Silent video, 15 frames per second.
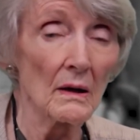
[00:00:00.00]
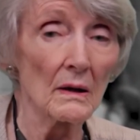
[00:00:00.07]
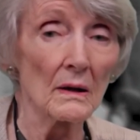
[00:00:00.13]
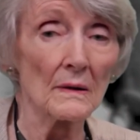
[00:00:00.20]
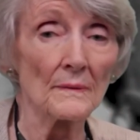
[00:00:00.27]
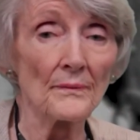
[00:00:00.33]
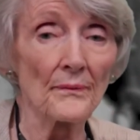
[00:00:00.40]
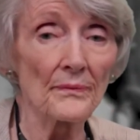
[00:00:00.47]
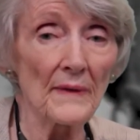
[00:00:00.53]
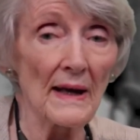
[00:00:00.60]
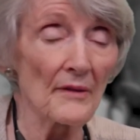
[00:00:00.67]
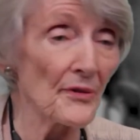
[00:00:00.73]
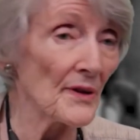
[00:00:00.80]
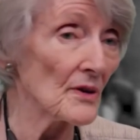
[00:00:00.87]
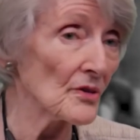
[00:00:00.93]
um,
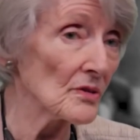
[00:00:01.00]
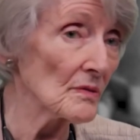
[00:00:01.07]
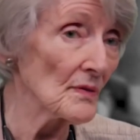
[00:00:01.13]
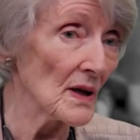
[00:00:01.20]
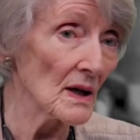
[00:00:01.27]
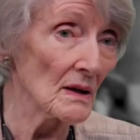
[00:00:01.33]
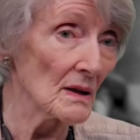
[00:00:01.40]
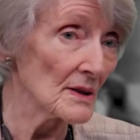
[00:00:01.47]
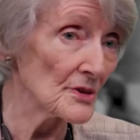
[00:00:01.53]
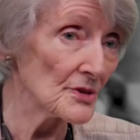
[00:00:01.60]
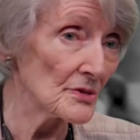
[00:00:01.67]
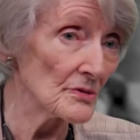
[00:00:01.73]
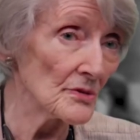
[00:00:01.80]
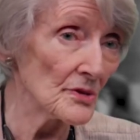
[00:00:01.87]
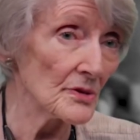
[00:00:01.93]
ethics
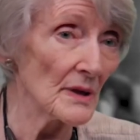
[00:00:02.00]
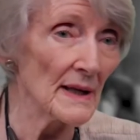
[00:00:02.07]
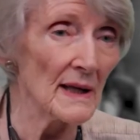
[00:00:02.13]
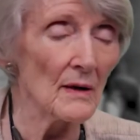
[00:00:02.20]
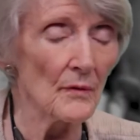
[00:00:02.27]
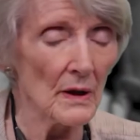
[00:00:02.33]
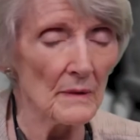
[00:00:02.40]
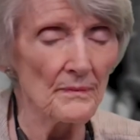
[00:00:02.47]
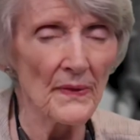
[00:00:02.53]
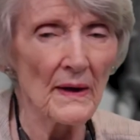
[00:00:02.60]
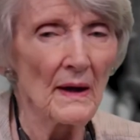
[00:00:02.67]
violations, anyway.